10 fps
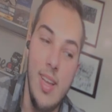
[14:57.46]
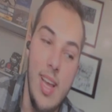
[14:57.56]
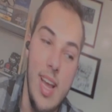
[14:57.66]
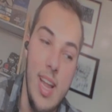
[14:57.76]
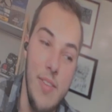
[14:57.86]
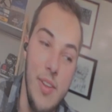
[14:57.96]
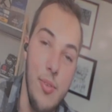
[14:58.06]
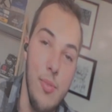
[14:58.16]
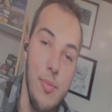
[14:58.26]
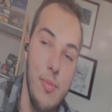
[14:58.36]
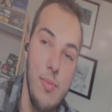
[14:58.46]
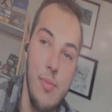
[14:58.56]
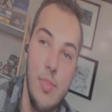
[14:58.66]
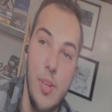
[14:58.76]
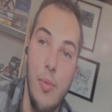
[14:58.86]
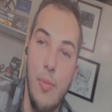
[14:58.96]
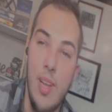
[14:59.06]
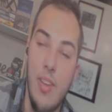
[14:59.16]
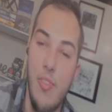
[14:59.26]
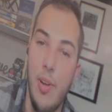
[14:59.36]
And if you don't
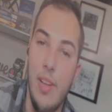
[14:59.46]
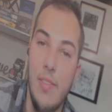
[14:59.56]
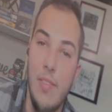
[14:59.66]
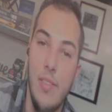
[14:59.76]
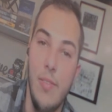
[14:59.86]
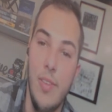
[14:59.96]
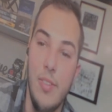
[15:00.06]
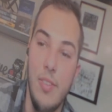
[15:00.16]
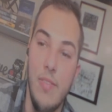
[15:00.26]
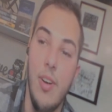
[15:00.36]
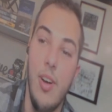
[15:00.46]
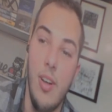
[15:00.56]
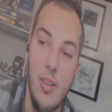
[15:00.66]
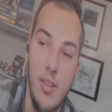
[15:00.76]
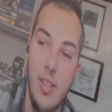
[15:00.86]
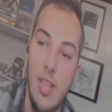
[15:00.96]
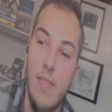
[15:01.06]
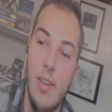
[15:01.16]
really enjoy life to the fullest, or if you are living